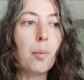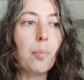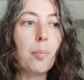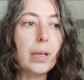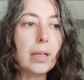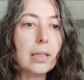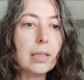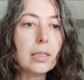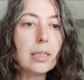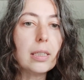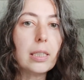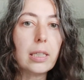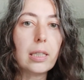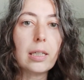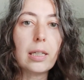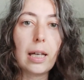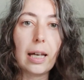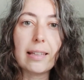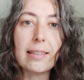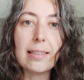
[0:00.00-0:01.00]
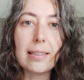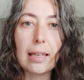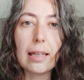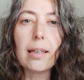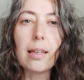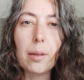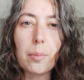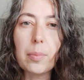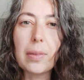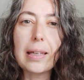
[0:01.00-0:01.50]
But I
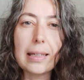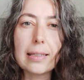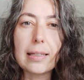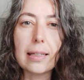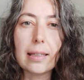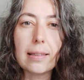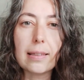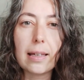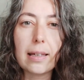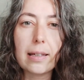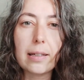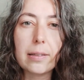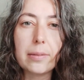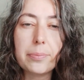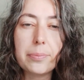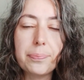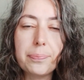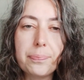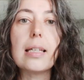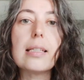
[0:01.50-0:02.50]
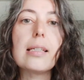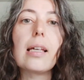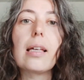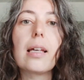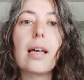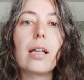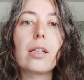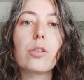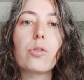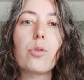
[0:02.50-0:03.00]
think I'm getting there.
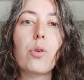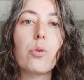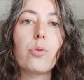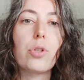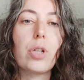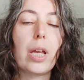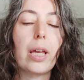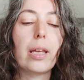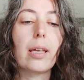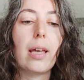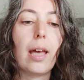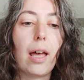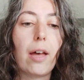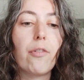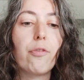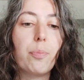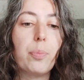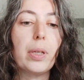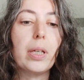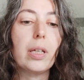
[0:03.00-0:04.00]
Knitting and crocheting have